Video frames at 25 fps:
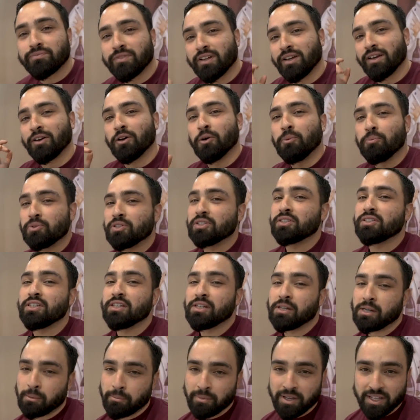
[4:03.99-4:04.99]
I hope to
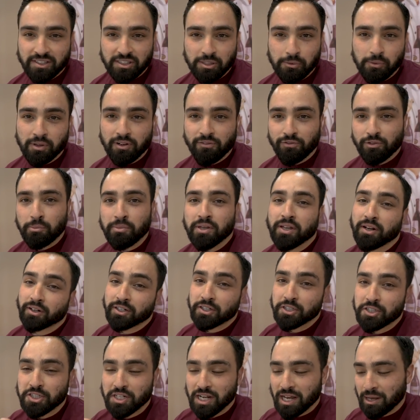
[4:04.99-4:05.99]
see an amazing one from here
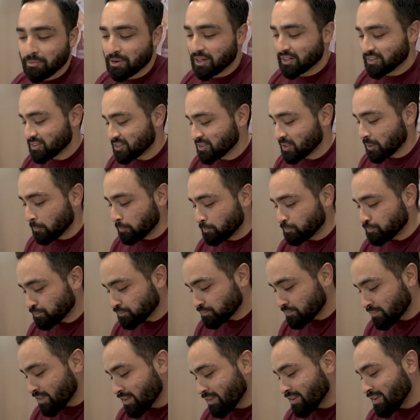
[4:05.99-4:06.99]
in Sabac." So
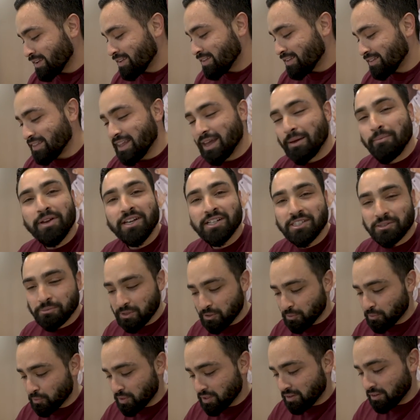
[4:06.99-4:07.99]
that makes
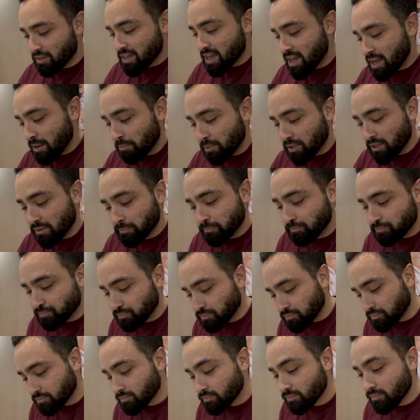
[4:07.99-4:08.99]
me really happy.
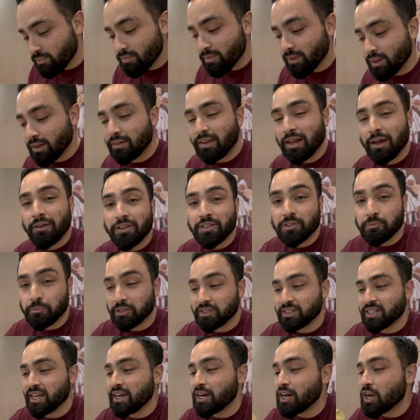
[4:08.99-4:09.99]
Now these
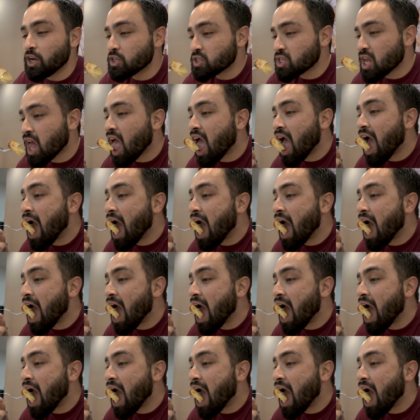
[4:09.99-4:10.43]
potatoes.